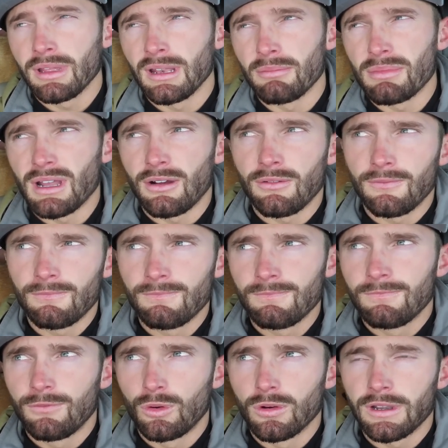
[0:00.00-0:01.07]
And about
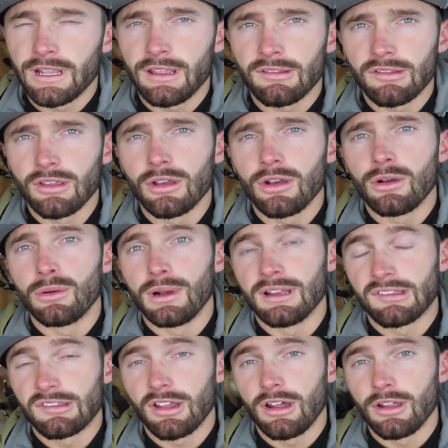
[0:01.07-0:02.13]
four days ago I
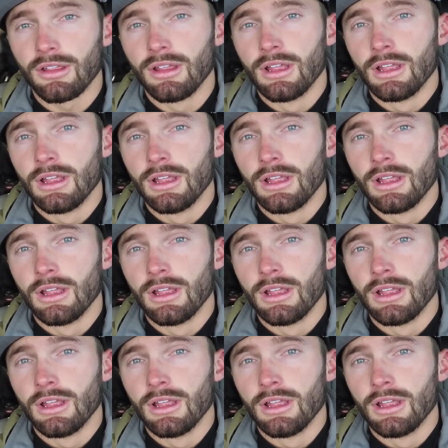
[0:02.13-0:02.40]
saw